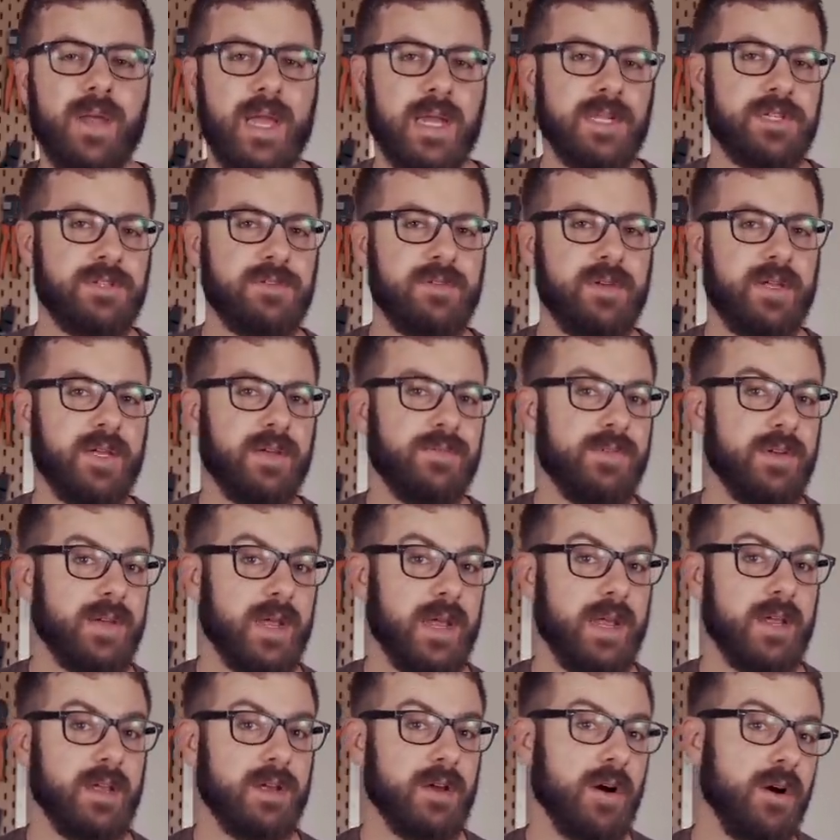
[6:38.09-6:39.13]
and you give it
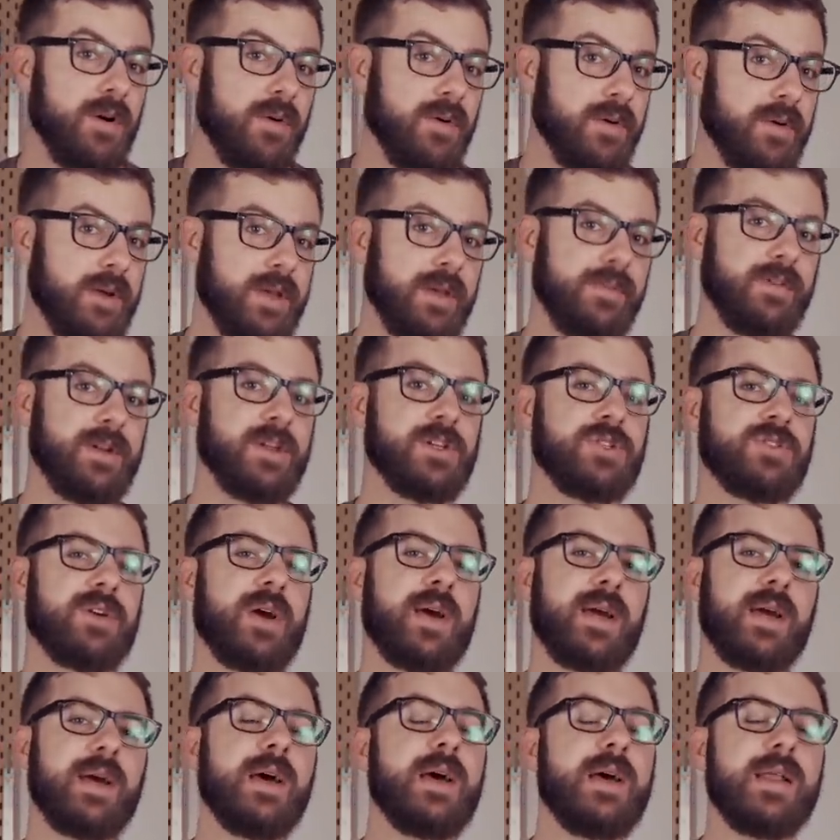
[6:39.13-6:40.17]
a go or give it a
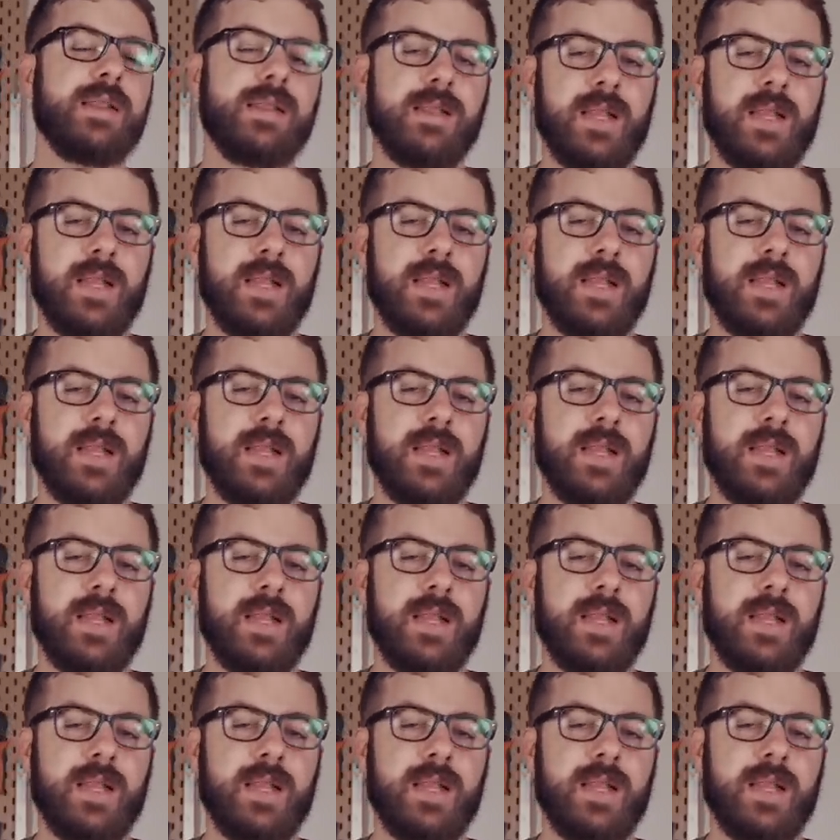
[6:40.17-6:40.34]
try,